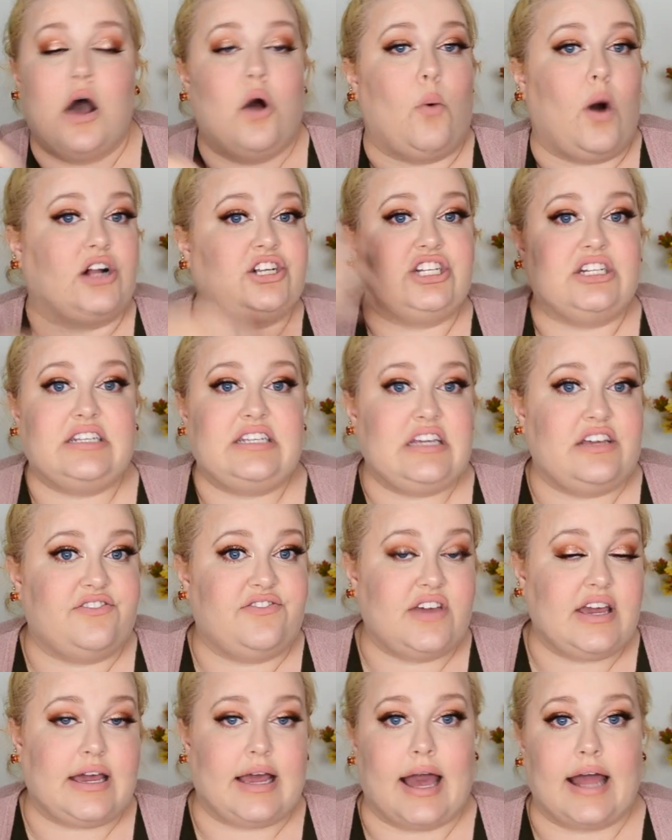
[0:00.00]
watching
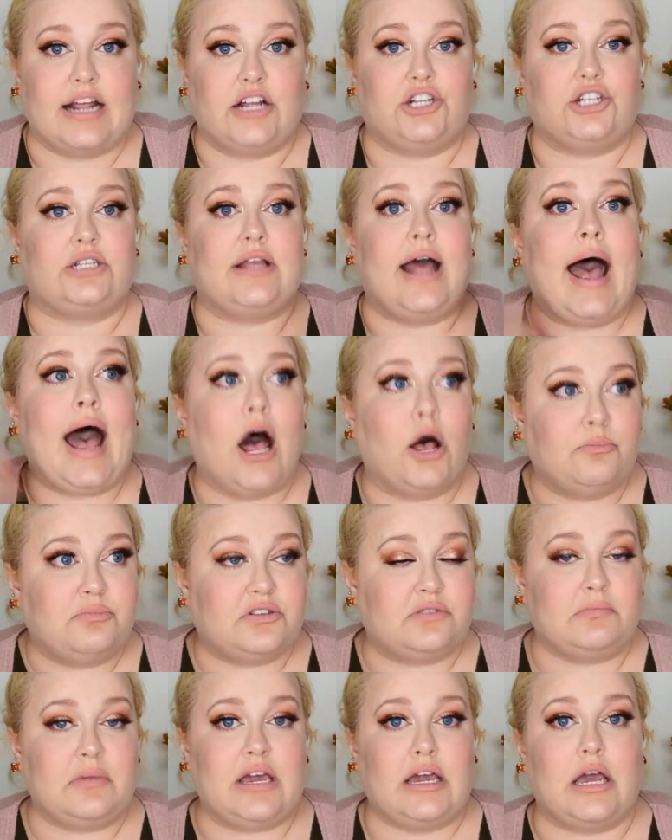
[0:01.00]
TV and it just
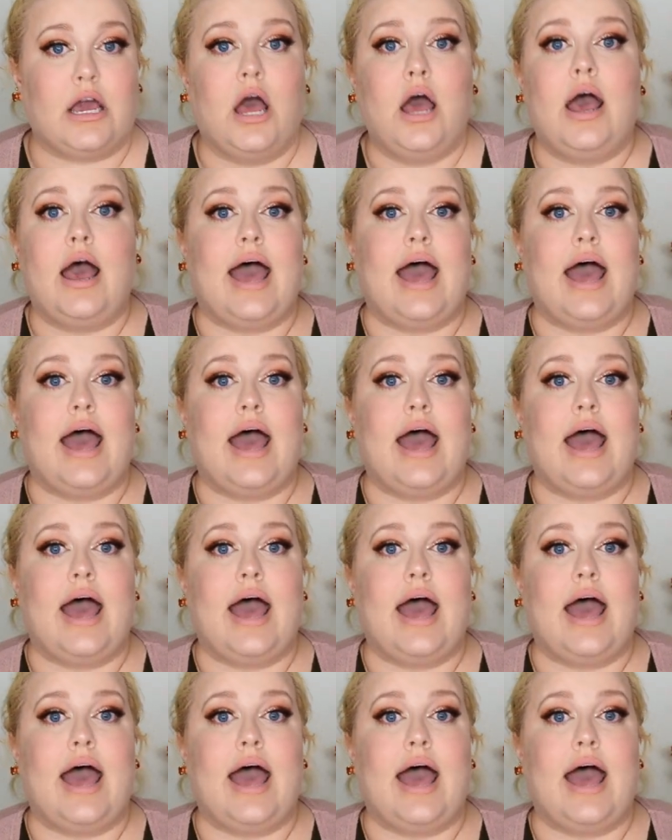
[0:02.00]
helps me